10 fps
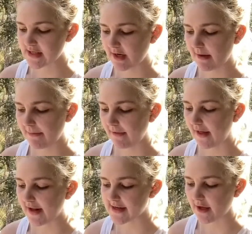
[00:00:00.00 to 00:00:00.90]
to be
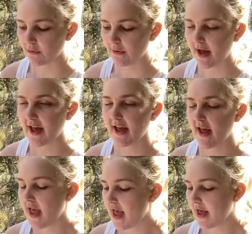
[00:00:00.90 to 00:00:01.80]
Playa del Rey.
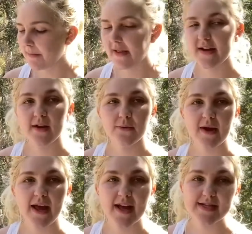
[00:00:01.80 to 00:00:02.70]
Playa del
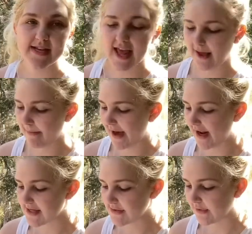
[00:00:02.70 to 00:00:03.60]
Rey has an A-
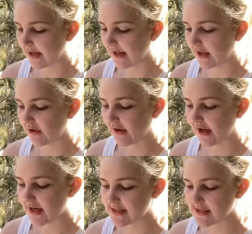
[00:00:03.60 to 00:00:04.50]
rating. You can
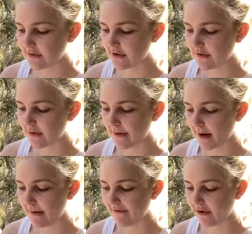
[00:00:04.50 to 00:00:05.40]
get a studio
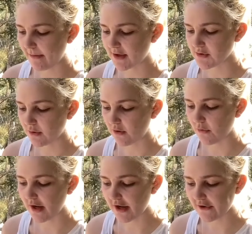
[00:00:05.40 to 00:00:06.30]
apartment for about
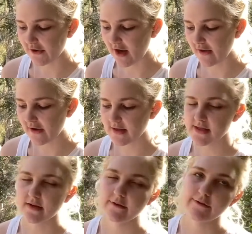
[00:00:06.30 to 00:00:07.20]
$2,100,
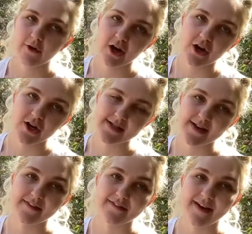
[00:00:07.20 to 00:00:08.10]

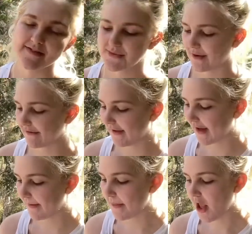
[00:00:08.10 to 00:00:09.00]
475 square
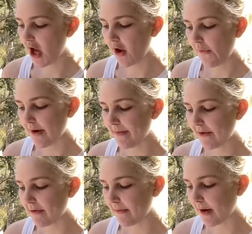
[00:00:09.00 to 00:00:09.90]
feet, a
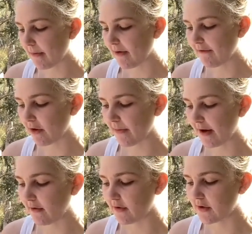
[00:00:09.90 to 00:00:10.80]
1-bedroom apartment for
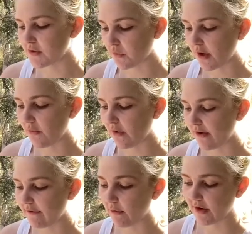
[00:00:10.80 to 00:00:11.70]
about
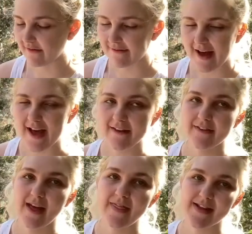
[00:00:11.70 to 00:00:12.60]

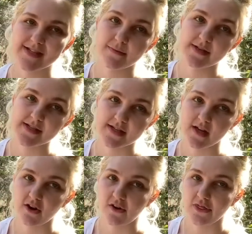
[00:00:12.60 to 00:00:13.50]
$2,145, and that's going to be
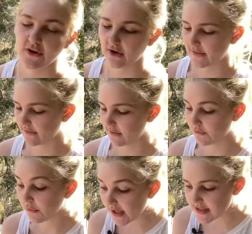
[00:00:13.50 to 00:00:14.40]

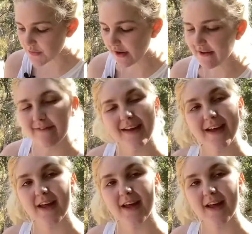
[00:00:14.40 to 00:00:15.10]
633 square feet,